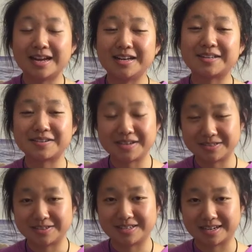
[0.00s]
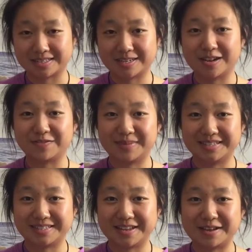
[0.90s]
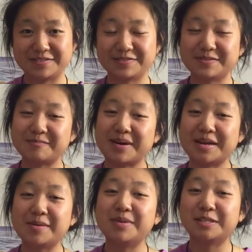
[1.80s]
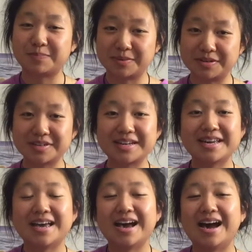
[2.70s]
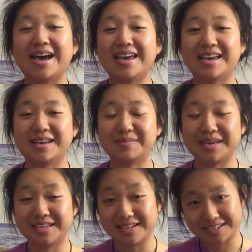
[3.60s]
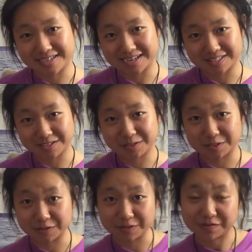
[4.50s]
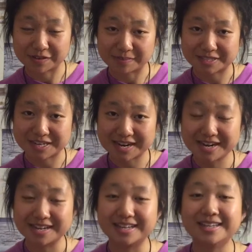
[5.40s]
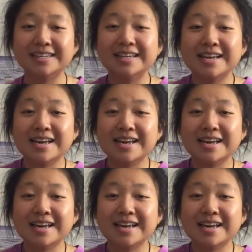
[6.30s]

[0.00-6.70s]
A little introduction of myself. My name is Brooke. I am an international student from China.